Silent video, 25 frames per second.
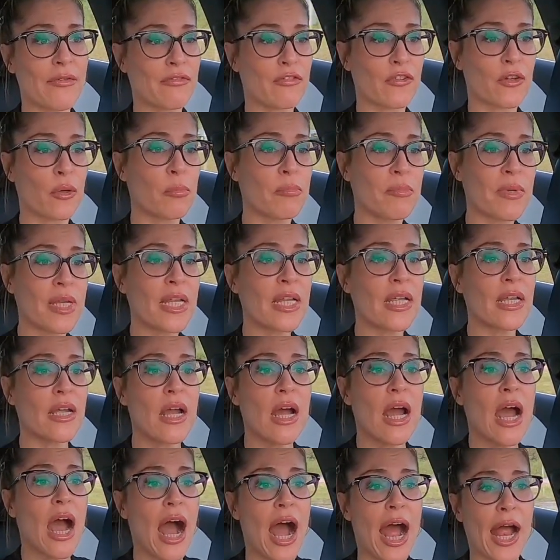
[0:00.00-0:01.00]
For me,
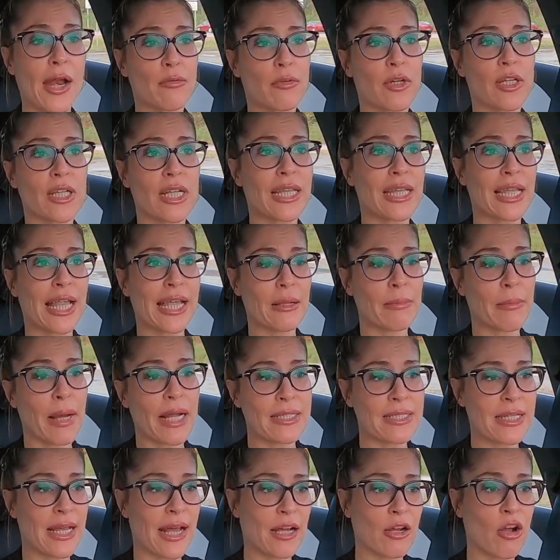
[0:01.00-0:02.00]
I really like my
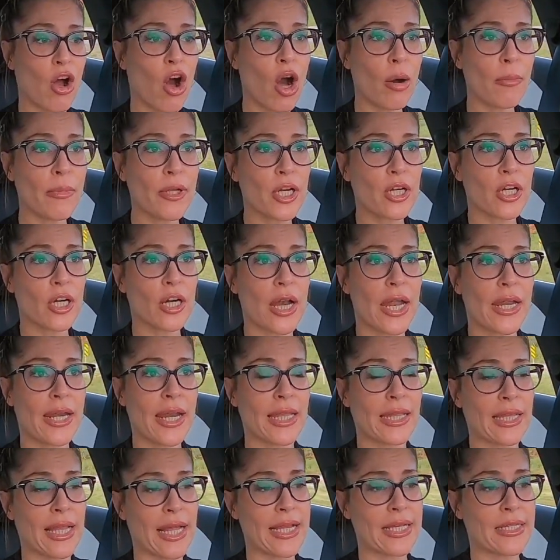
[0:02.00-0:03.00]
tachometer, and I
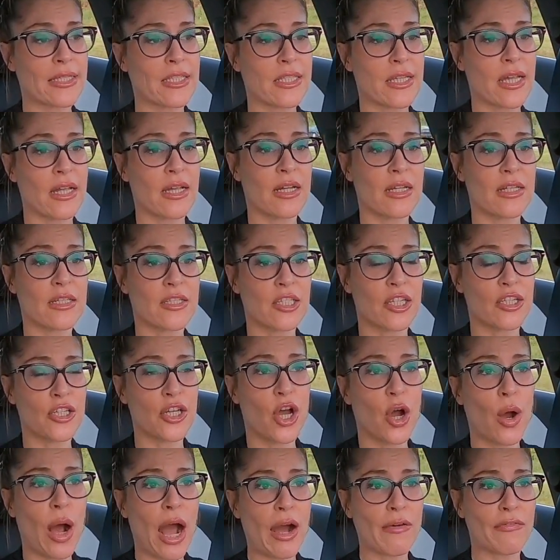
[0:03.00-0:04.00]
like to
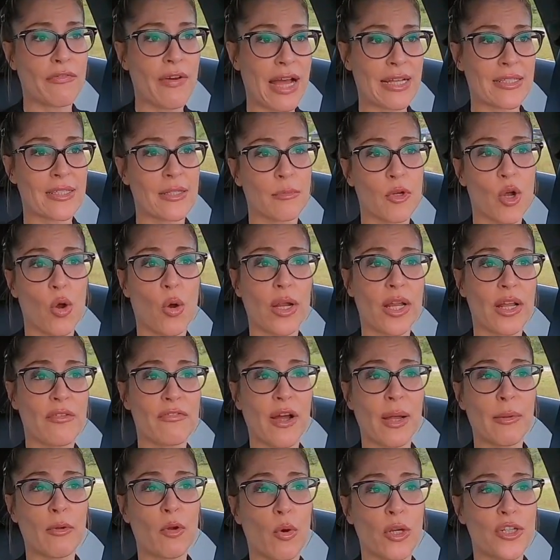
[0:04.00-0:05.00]
know how fast I'm going. If
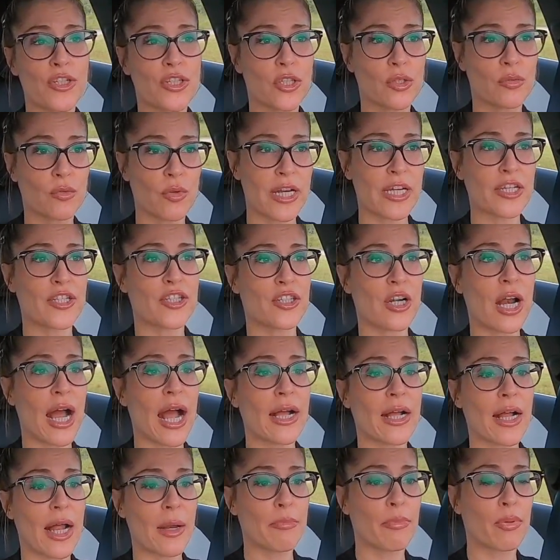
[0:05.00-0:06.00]
I'm going to the
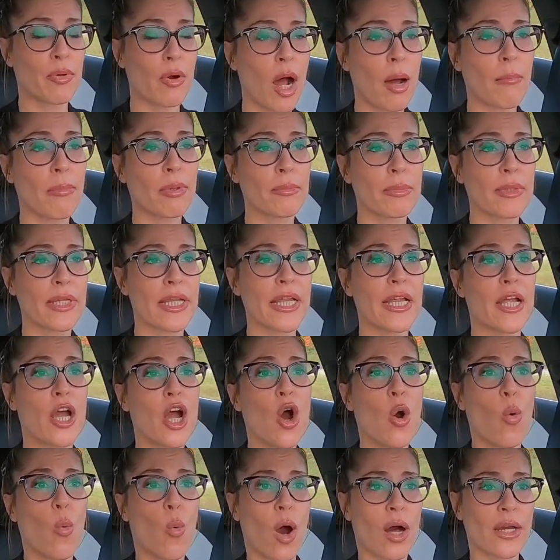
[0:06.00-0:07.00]
racetrack, I probably
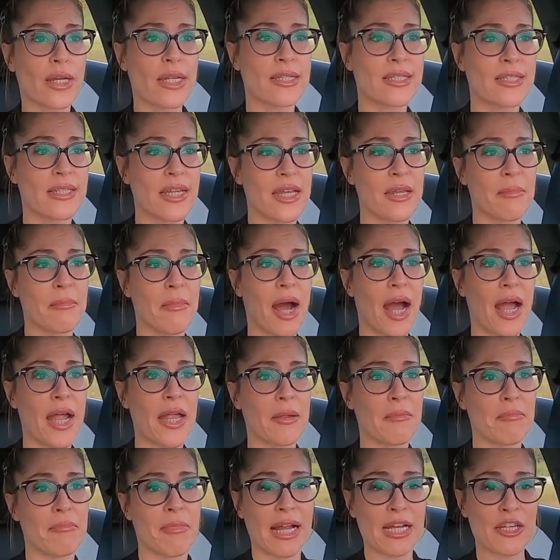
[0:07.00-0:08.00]
want to see
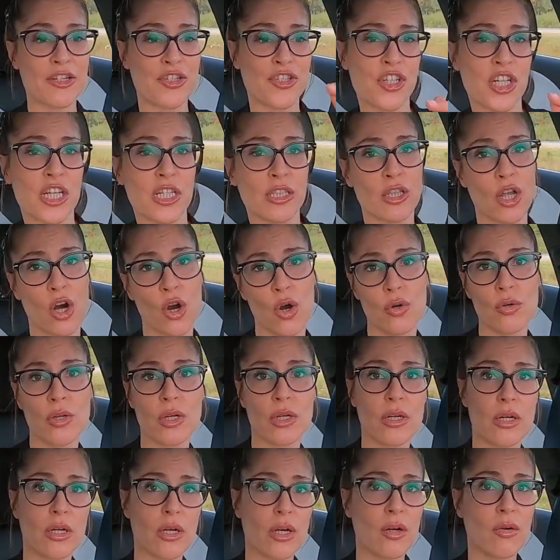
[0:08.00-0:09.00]
my G load,
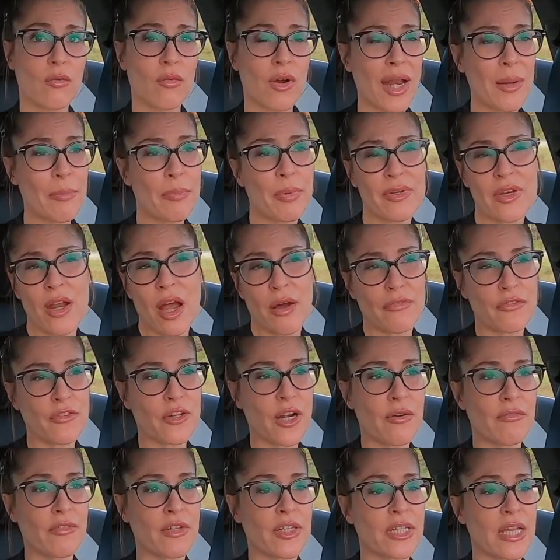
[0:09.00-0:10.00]
right? But not for
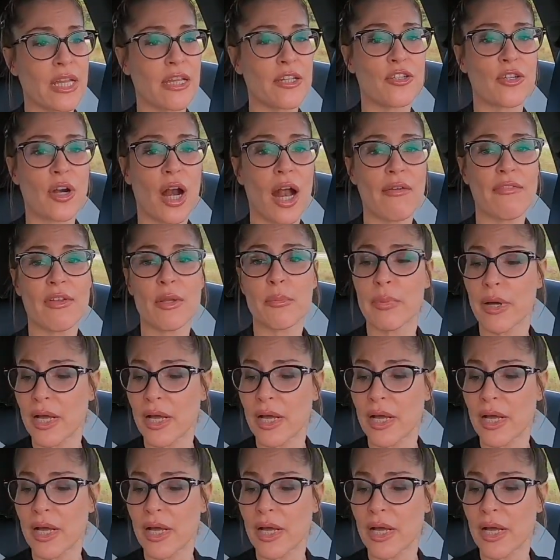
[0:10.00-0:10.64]
everyday driving.